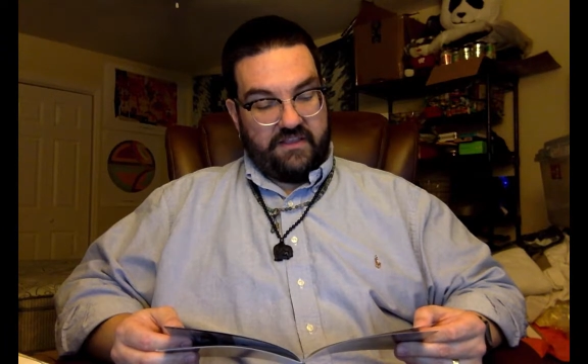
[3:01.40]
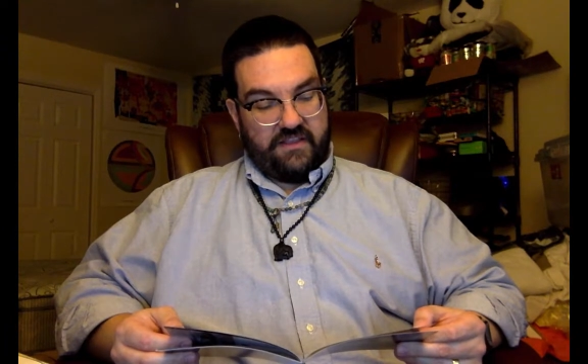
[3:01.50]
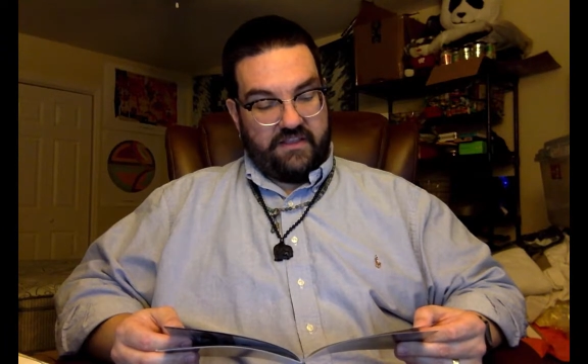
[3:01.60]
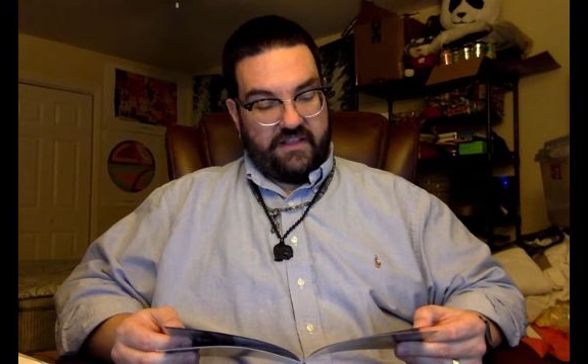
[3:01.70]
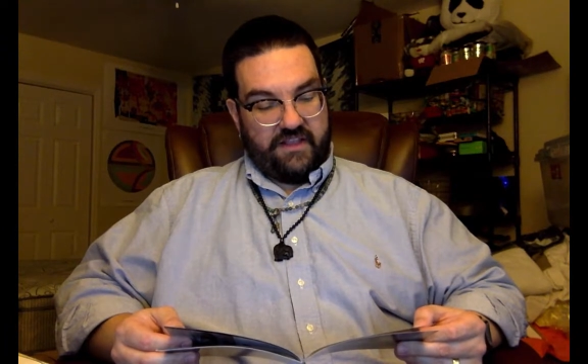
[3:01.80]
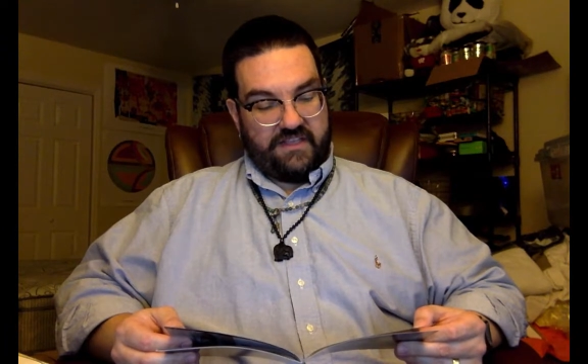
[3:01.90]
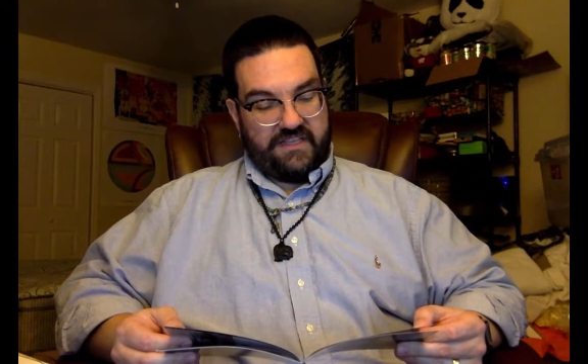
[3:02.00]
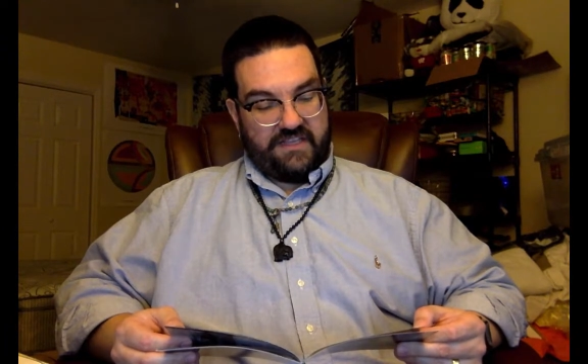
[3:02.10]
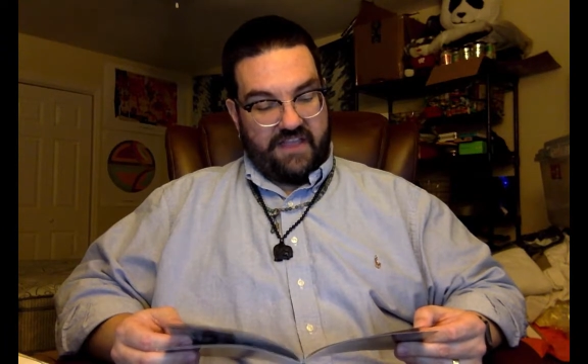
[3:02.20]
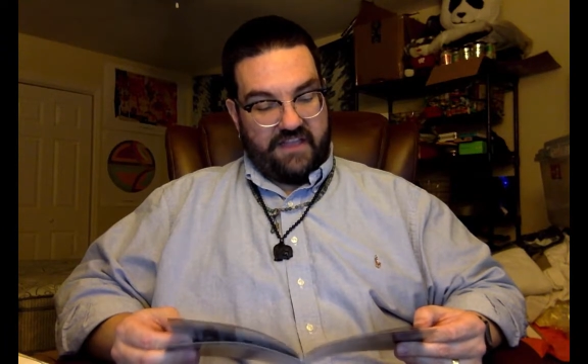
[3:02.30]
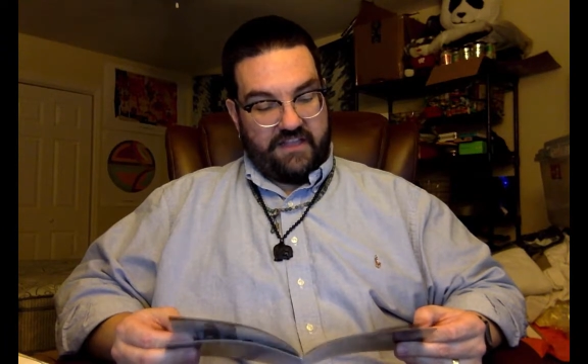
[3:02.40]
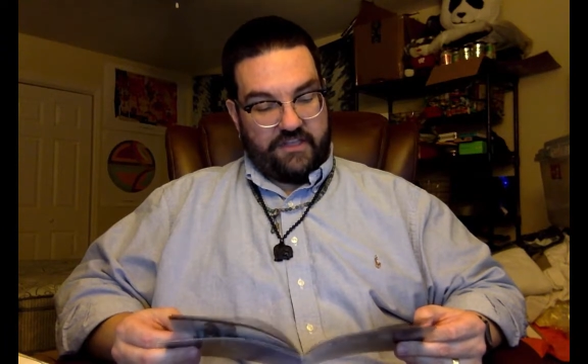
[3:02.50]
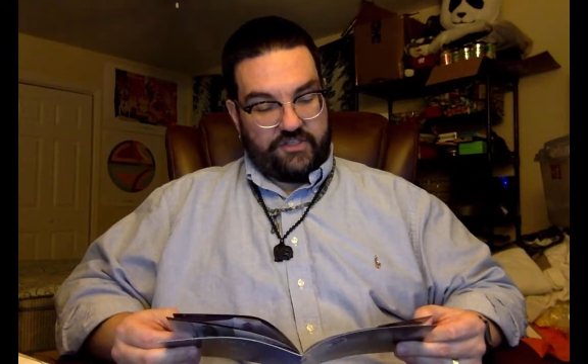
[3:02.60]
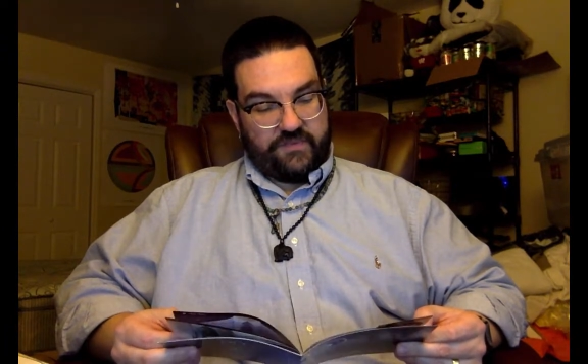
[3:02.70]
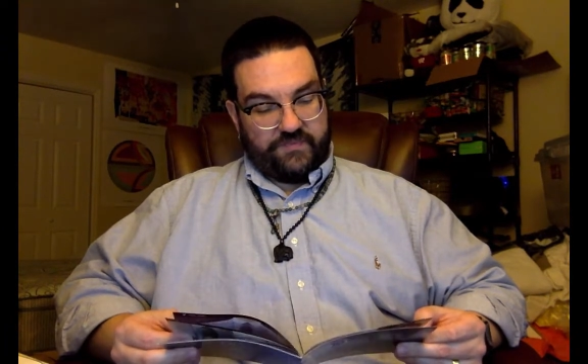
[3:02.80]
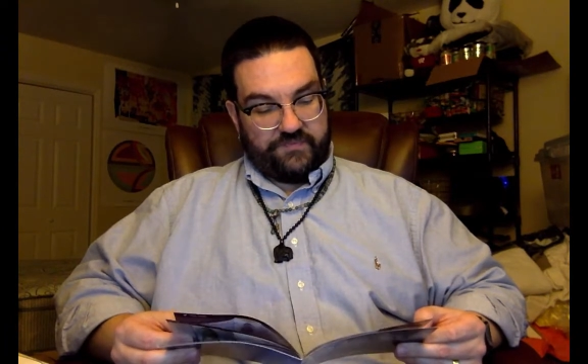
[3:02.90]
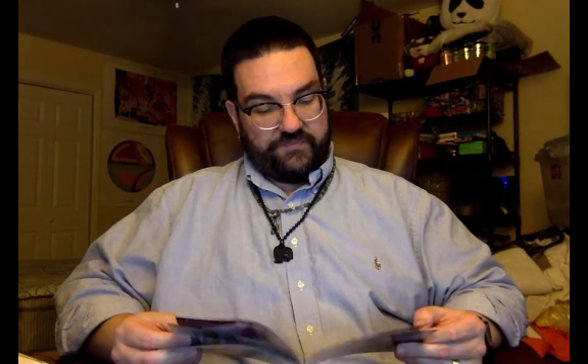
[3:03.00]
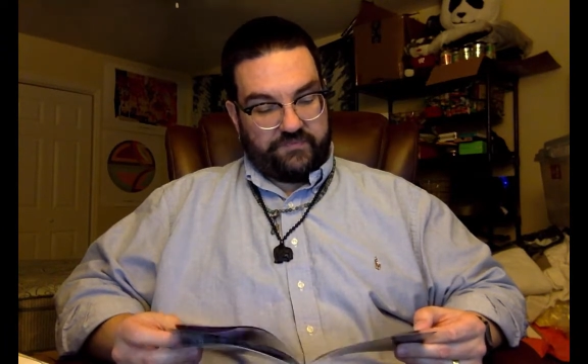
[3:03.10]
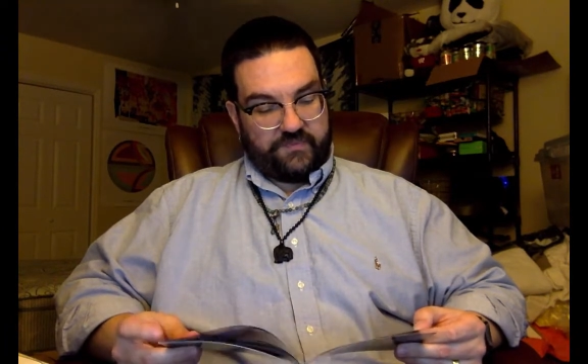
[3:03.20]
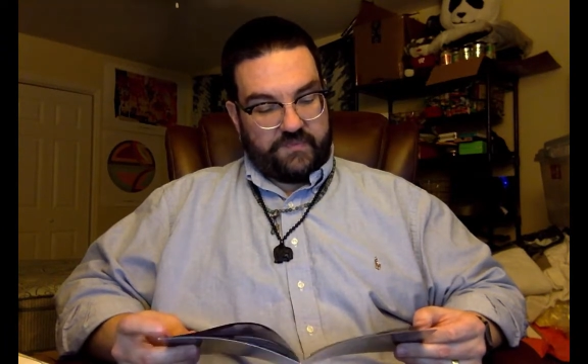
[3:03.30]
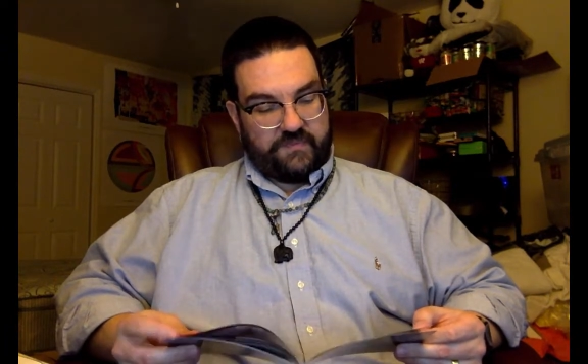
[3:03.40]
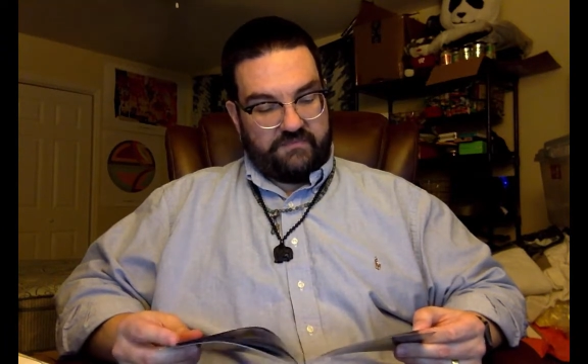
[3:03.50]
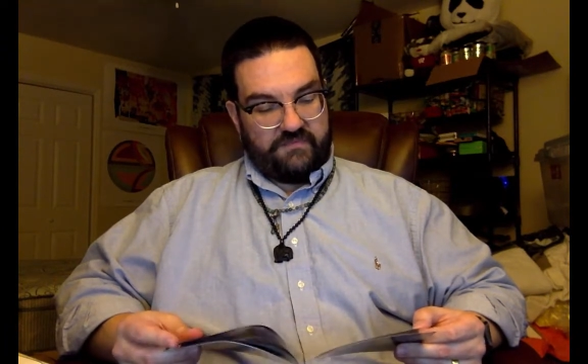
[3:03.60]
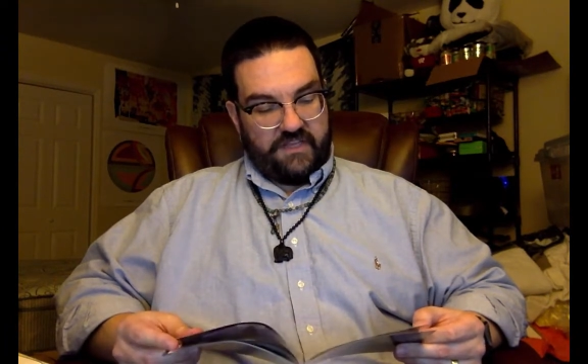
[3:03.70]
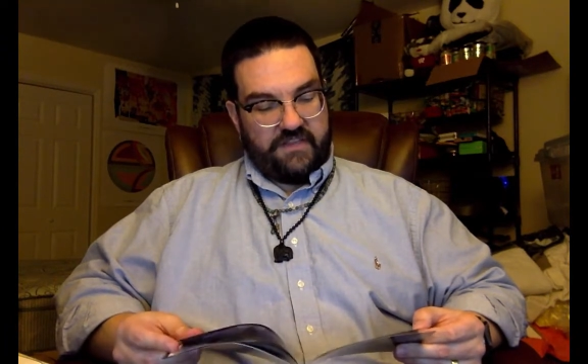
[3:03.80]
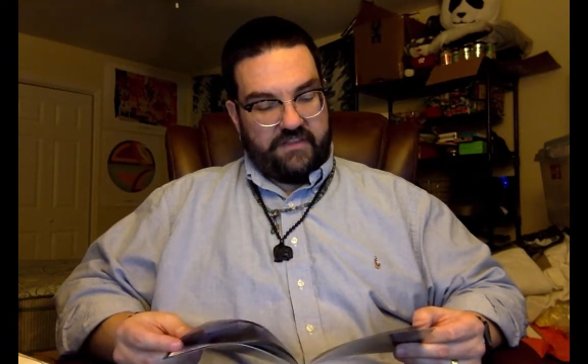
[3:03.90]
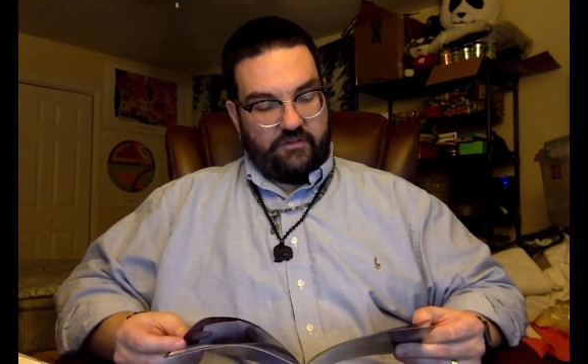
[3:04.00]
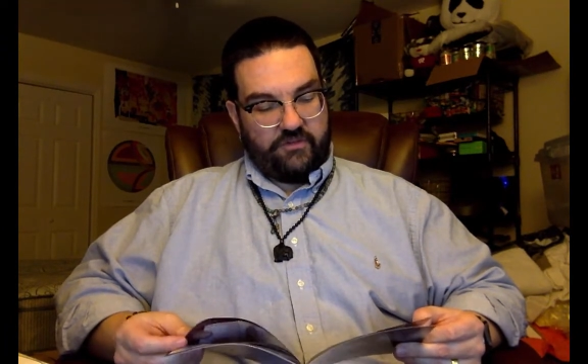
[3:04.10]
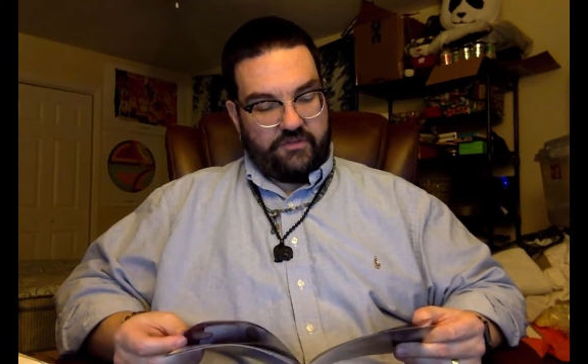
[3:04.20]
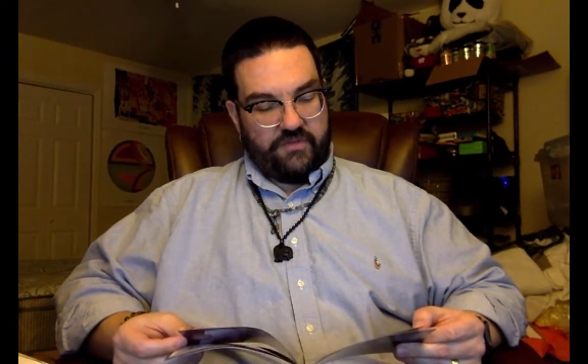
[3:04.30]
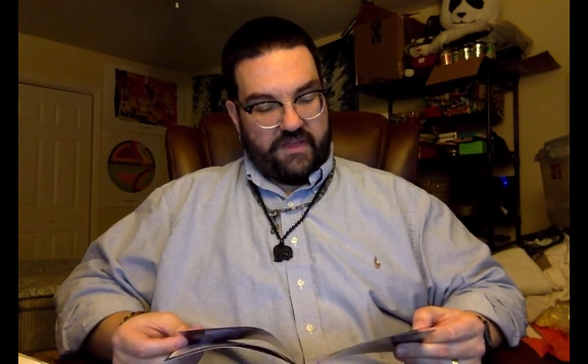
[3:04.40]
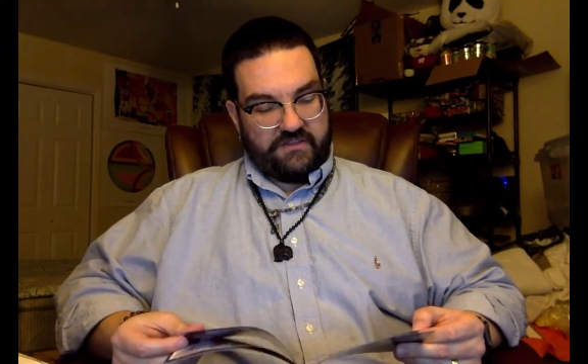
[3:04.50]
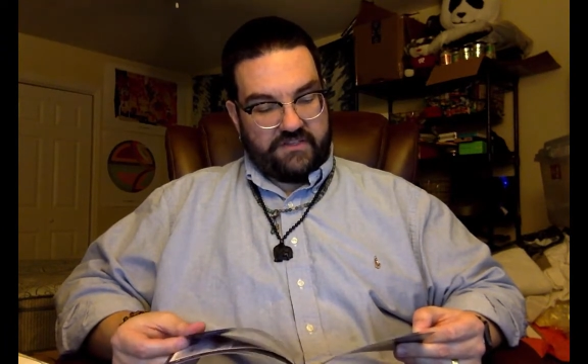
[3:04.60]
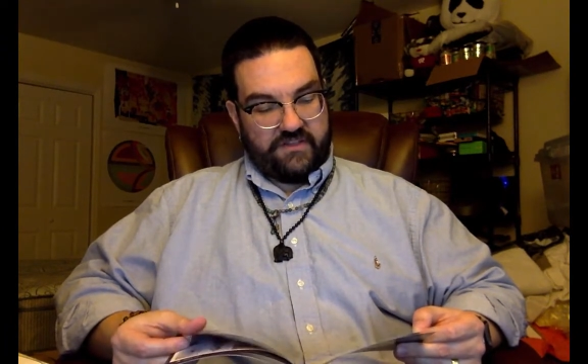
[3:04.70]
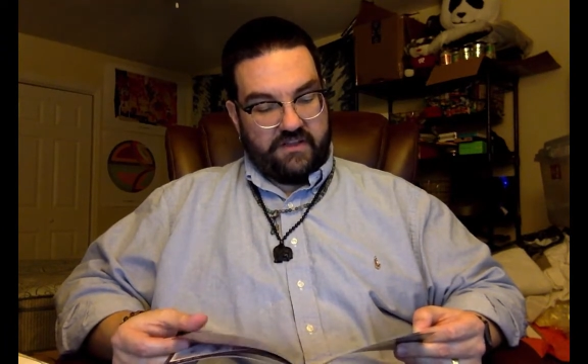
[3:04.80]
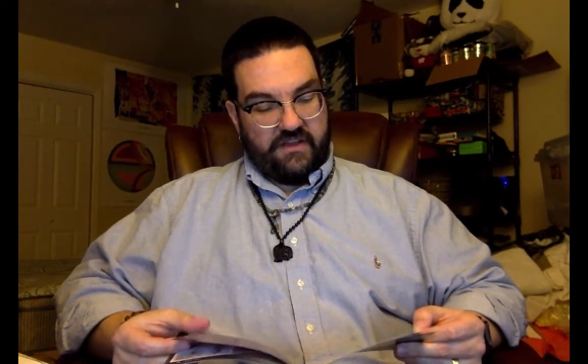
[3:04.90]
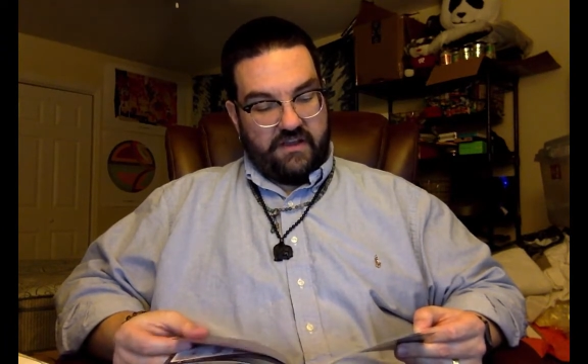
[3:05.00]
in the nineteen nineties. In the early two thousands,